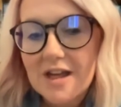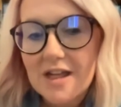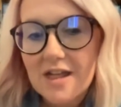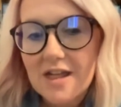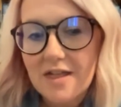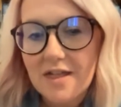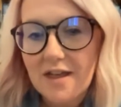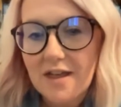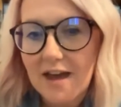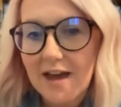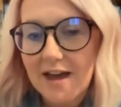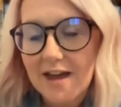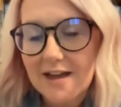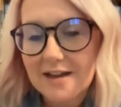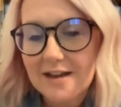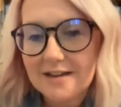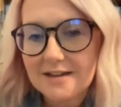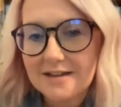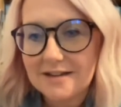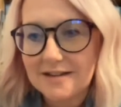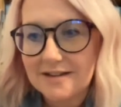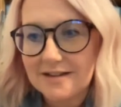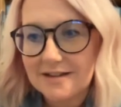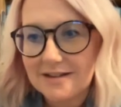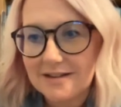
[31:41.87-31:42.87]
that?
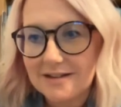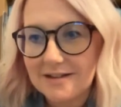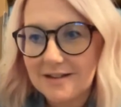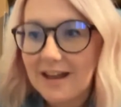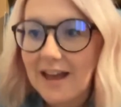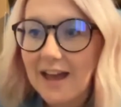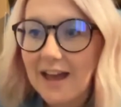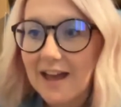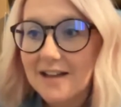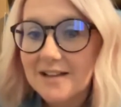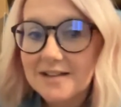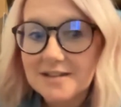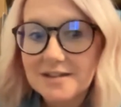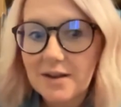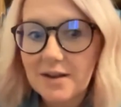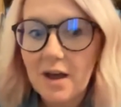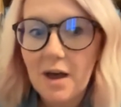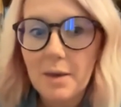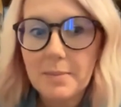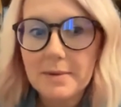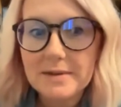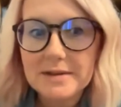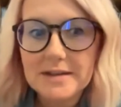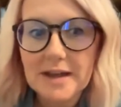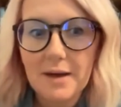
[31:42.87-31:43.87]
Yeah. So
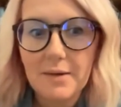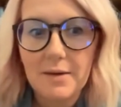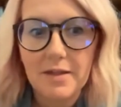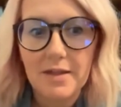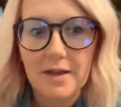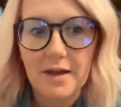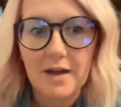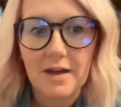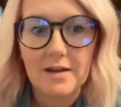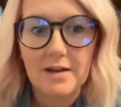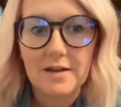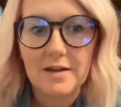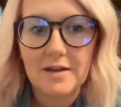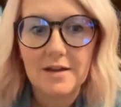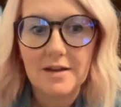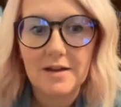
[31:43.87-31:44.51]
help us out with that.